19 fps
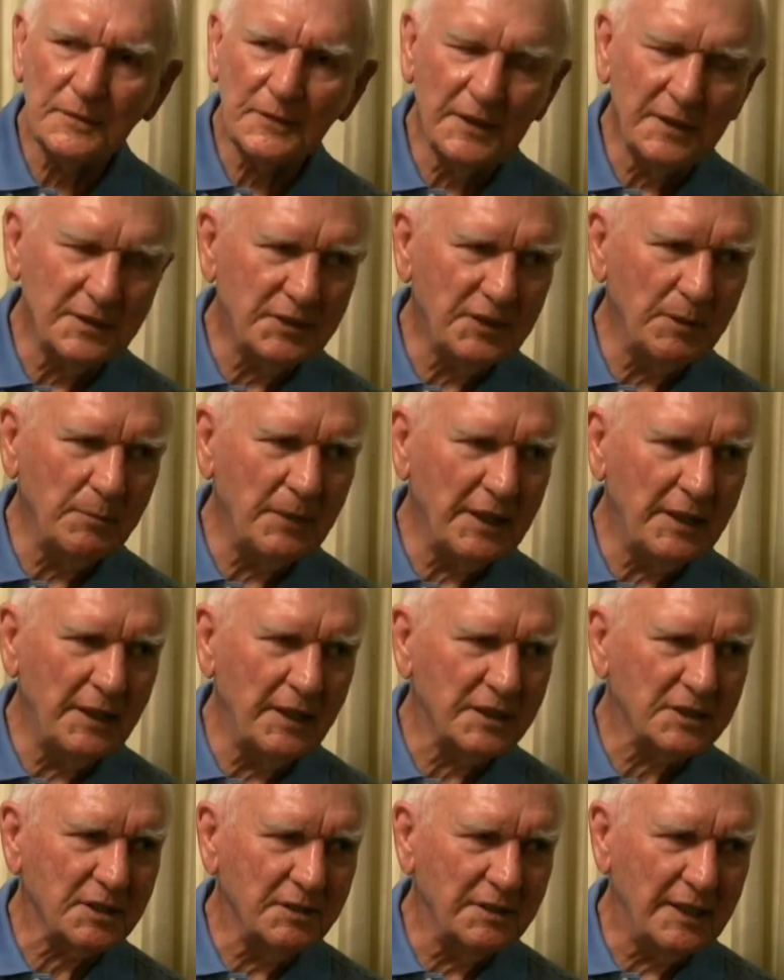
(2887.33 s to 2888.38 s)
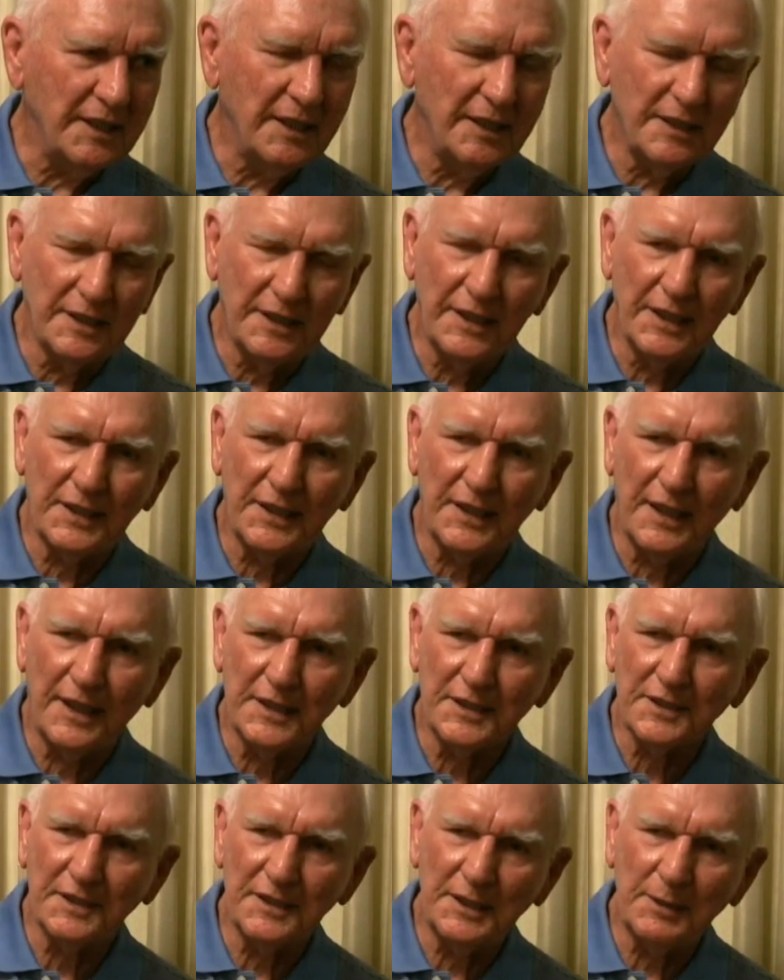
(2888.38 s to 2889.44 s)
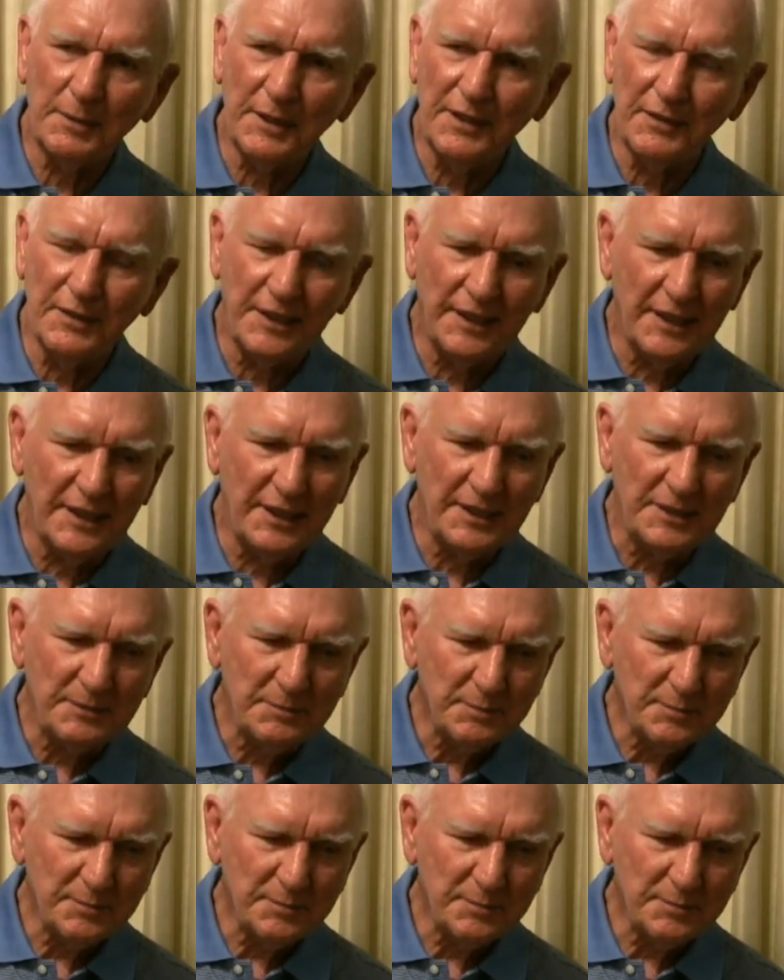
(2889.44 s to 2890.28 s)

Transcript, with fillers: And she made us go down and get the ice cream every day.